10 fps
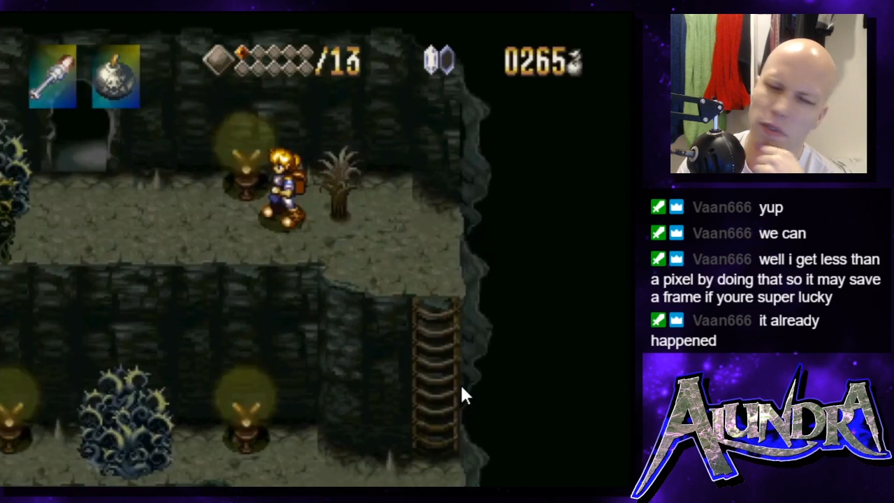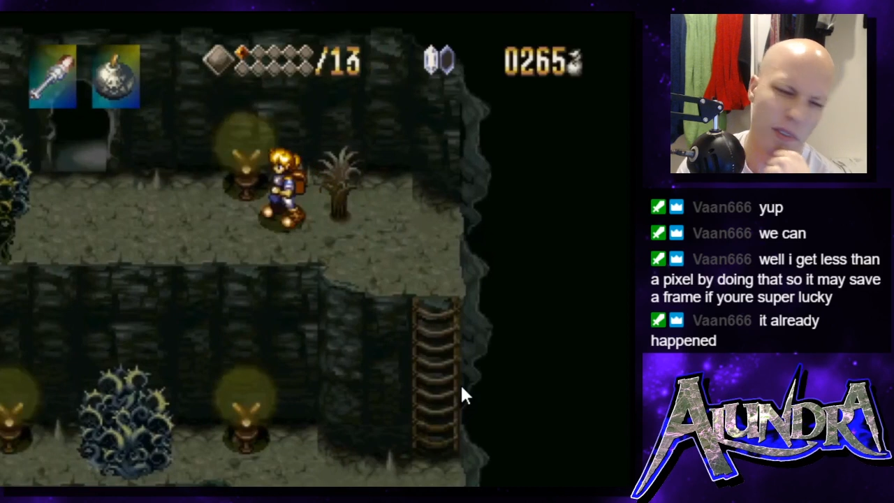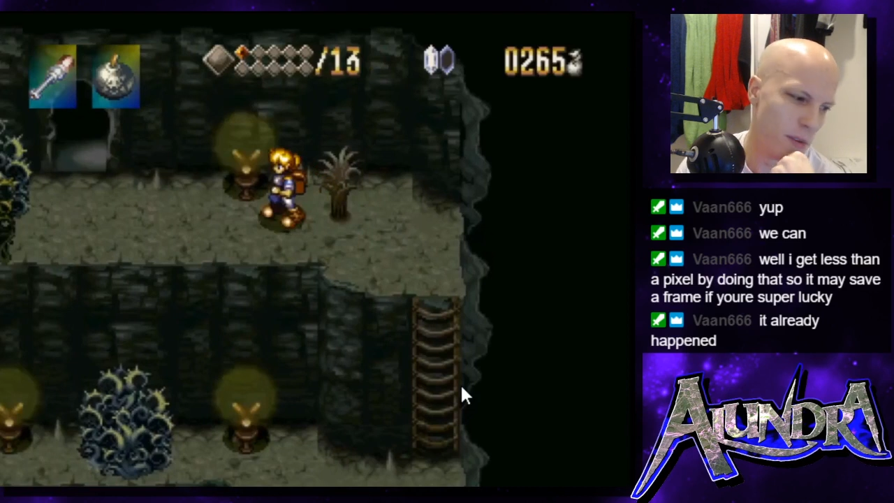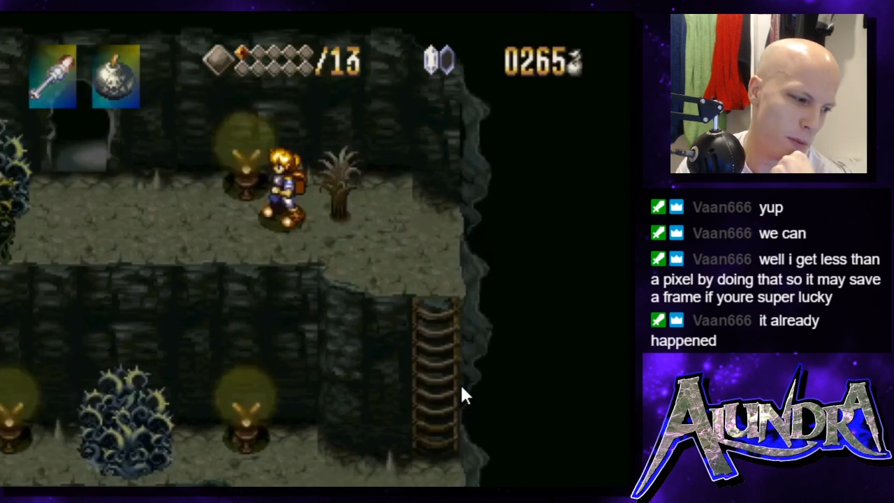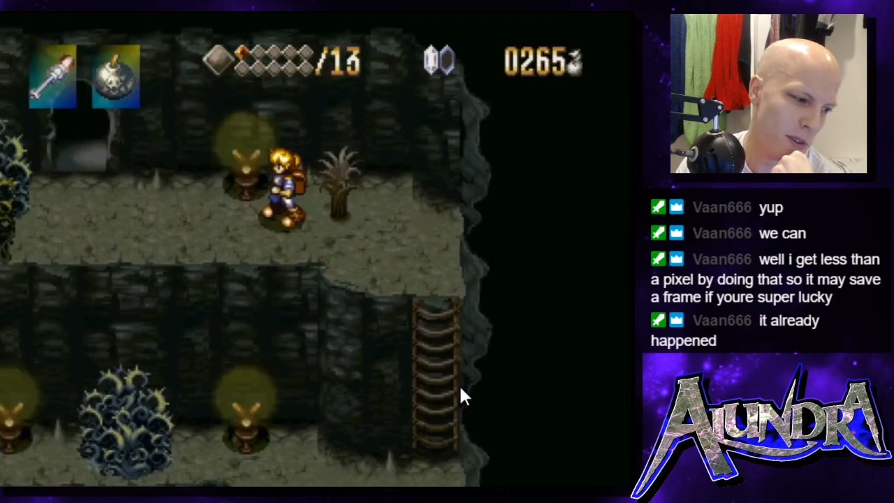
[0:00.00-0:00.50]
thought
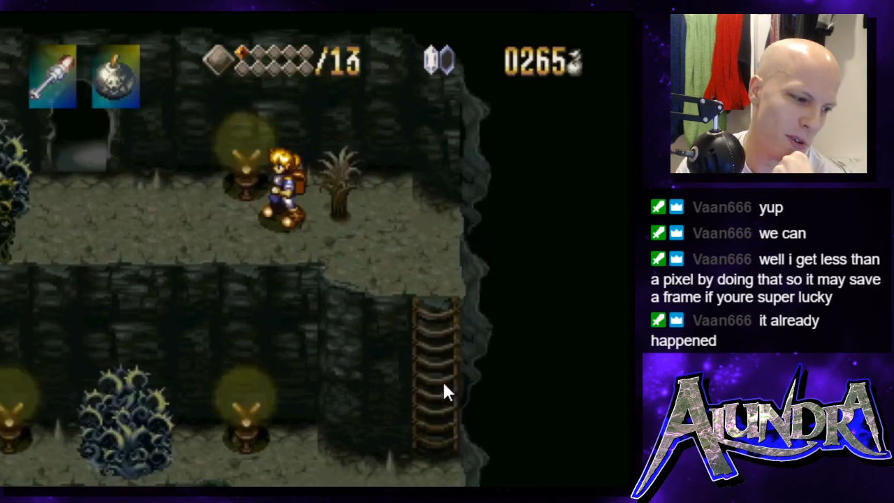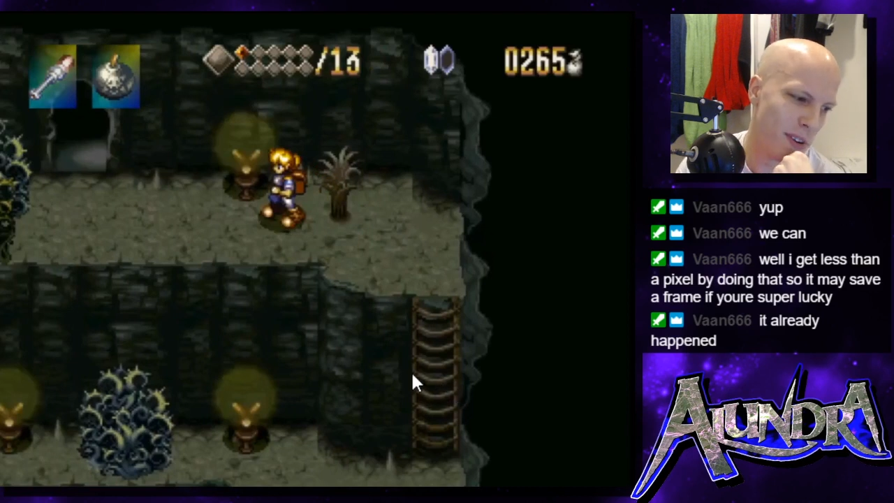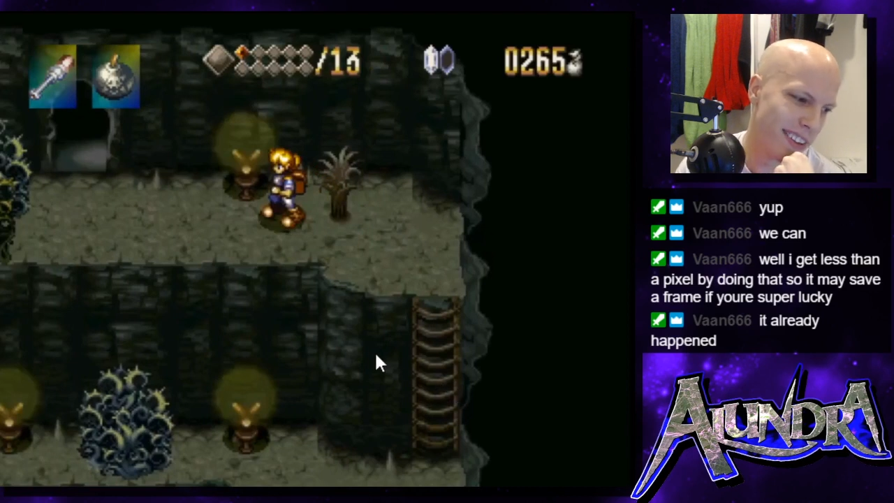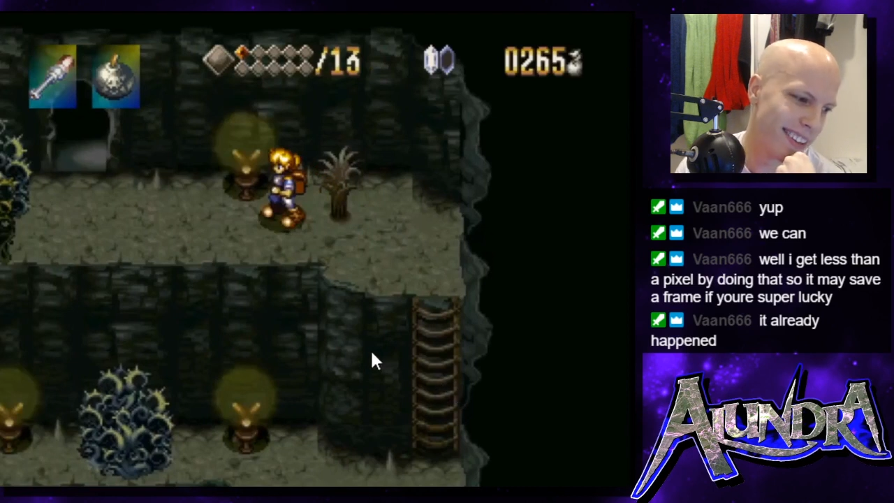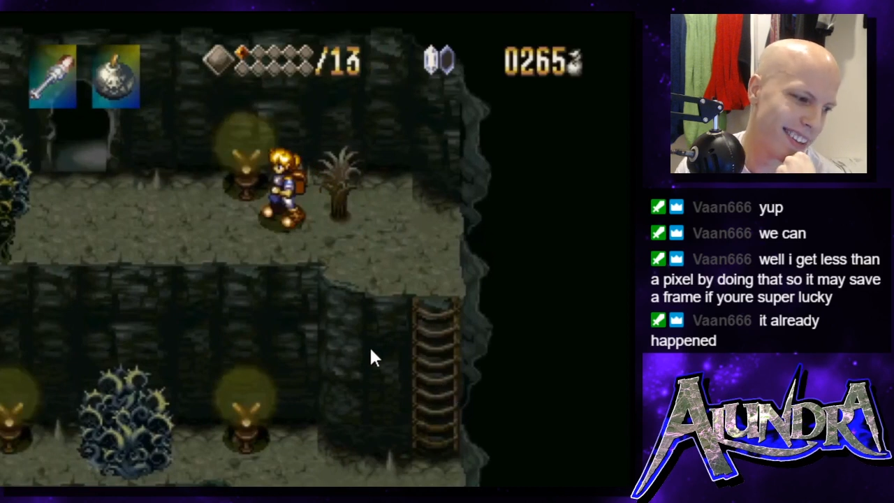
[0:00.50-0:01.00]
about doing it
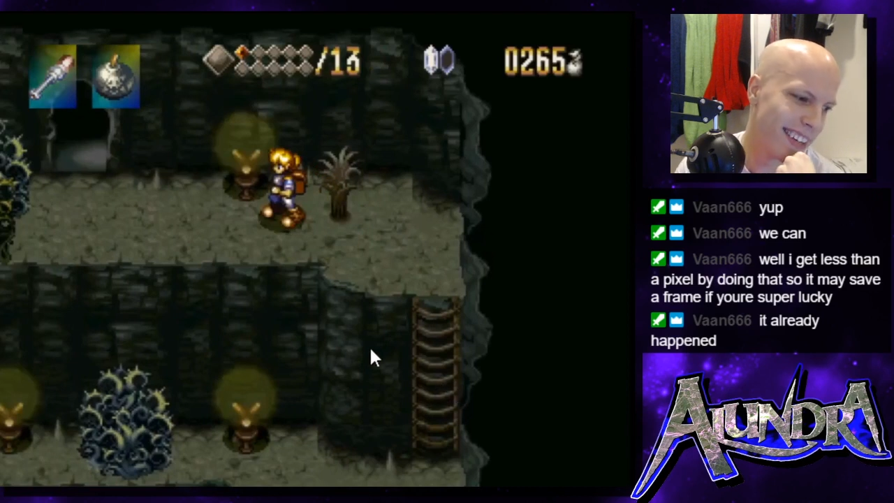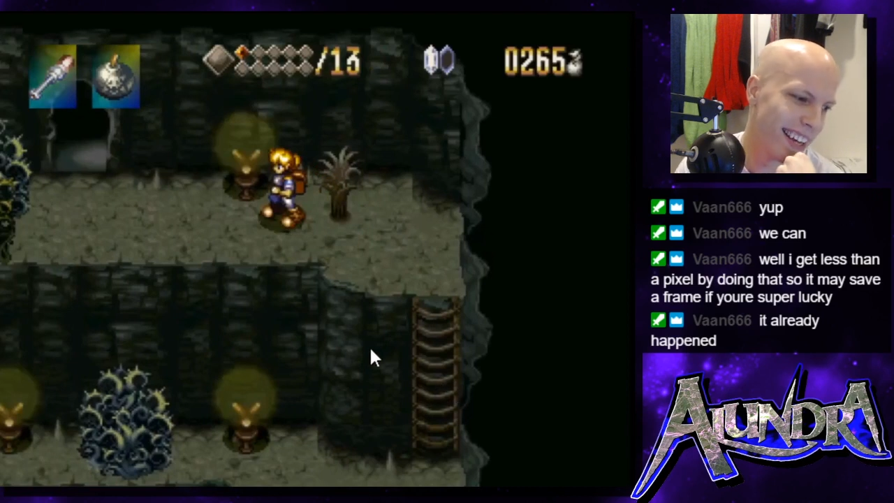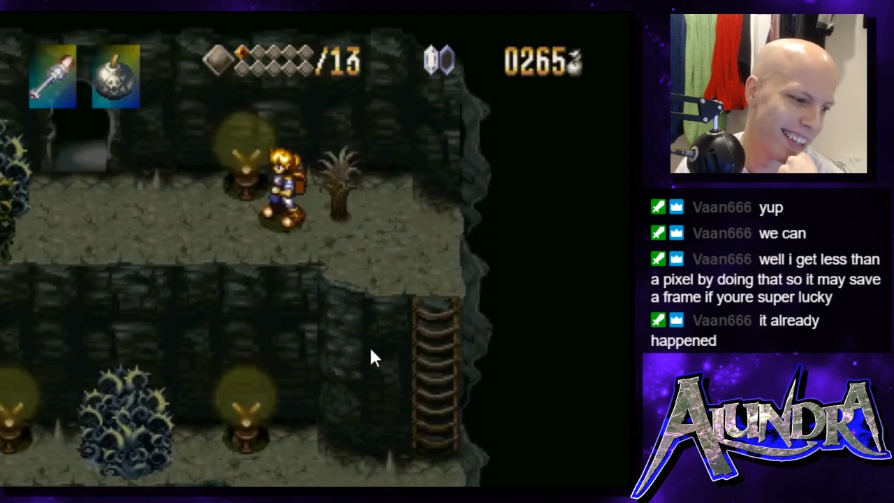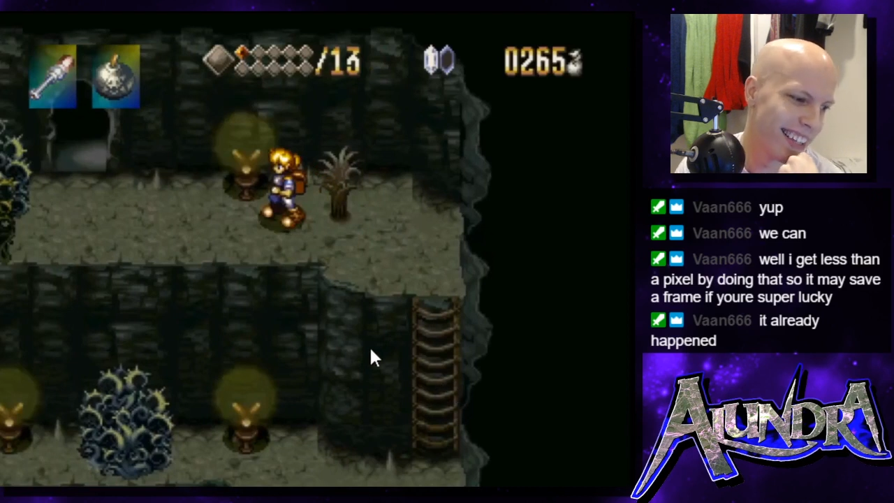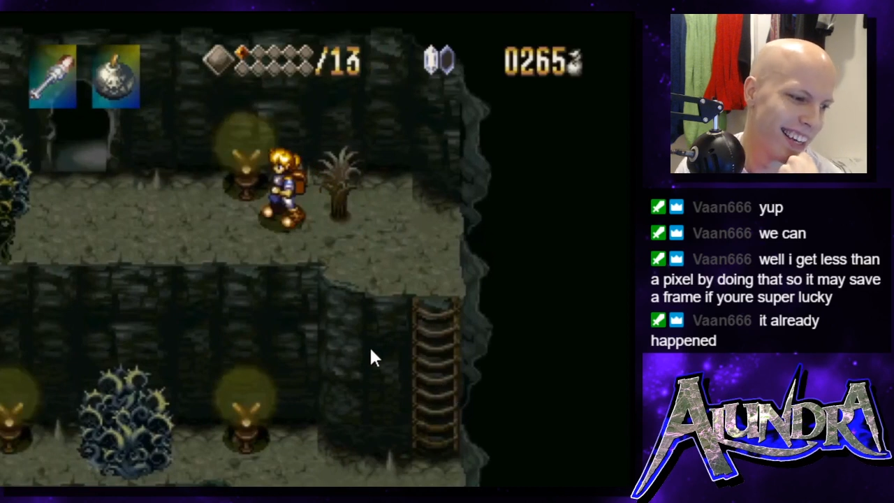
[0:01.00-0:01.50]
like that.
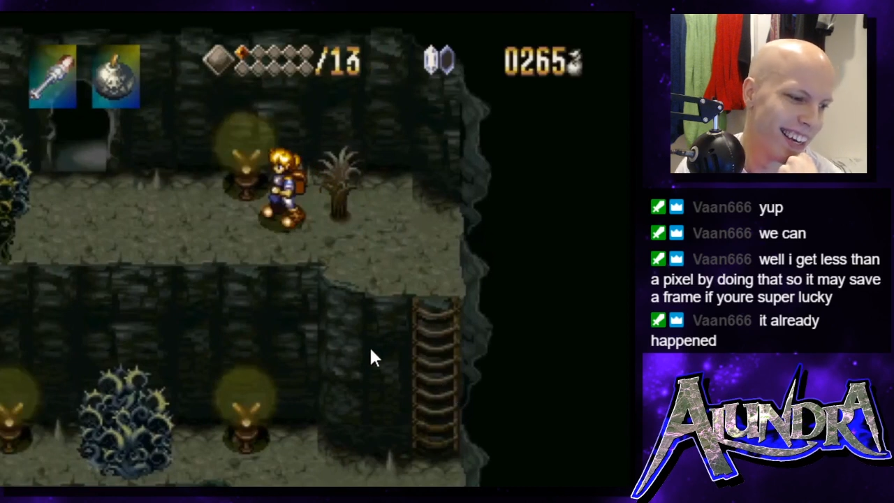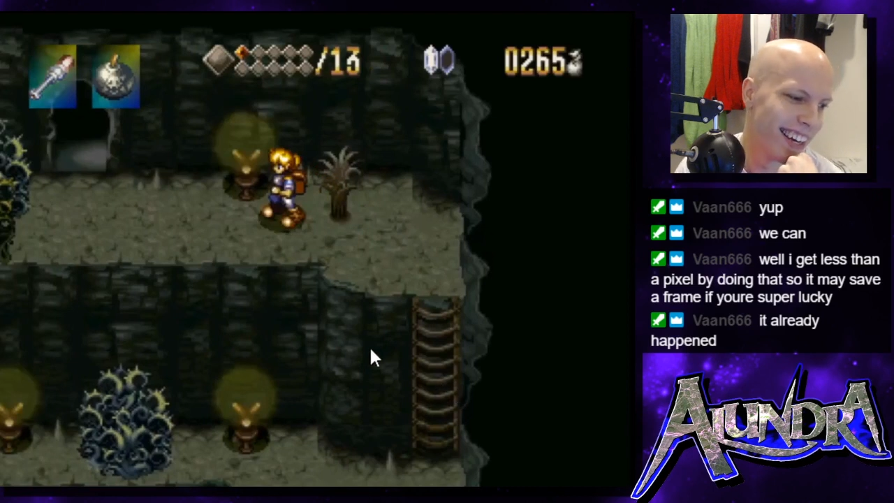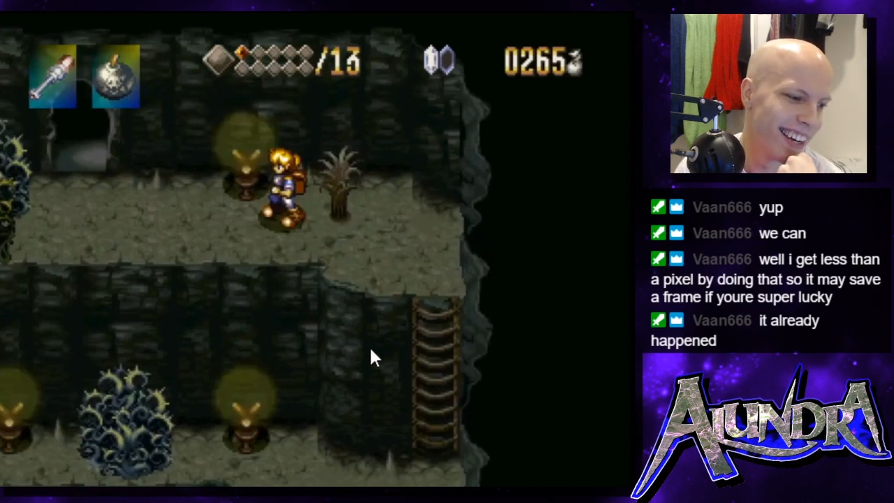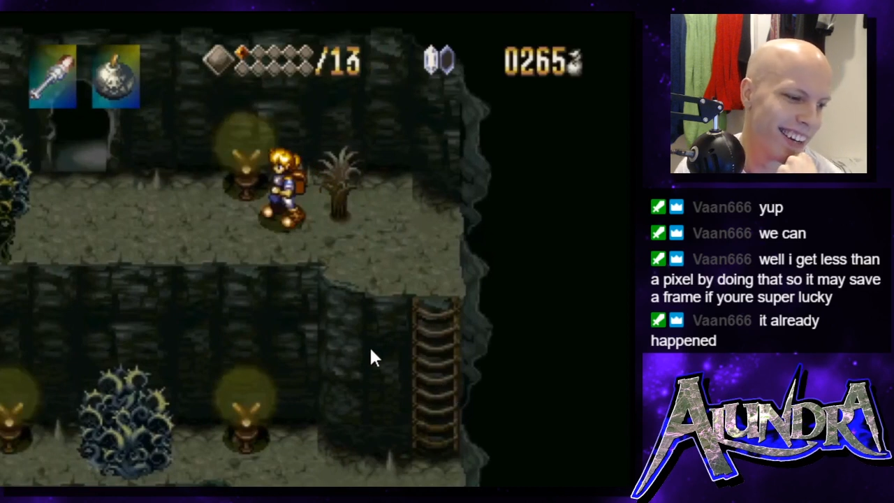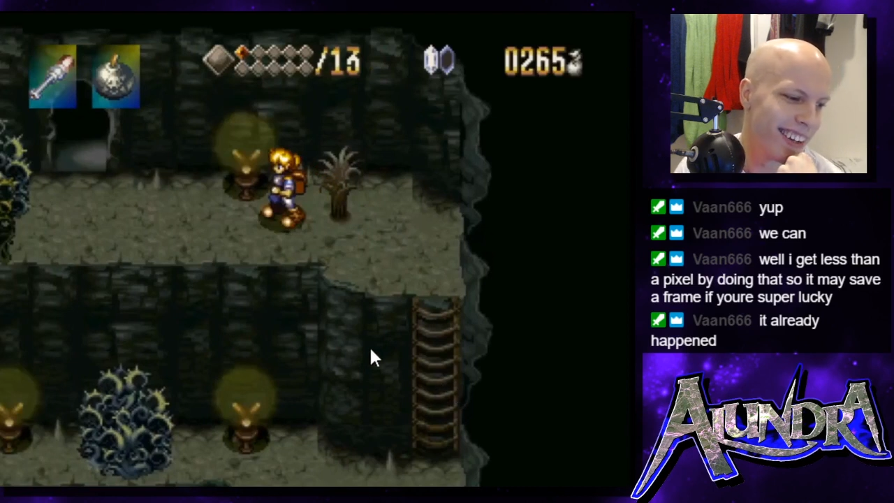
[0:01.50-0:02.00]

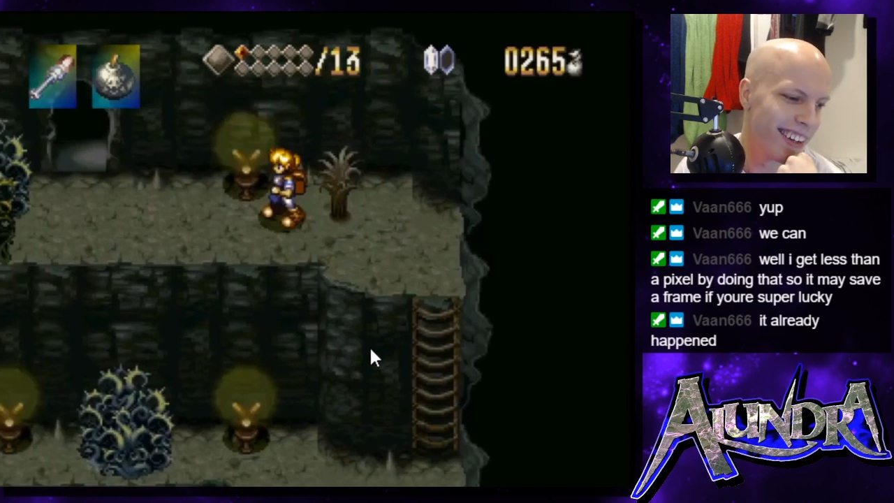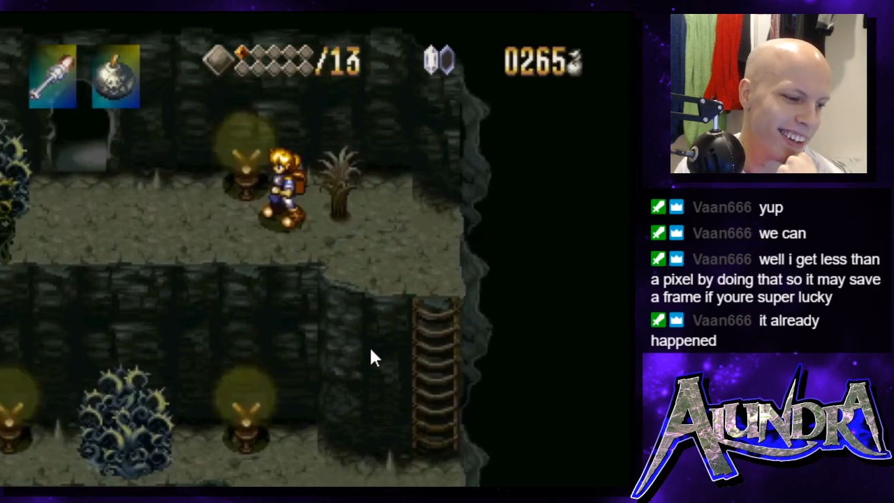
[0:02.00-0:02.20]
Yeah.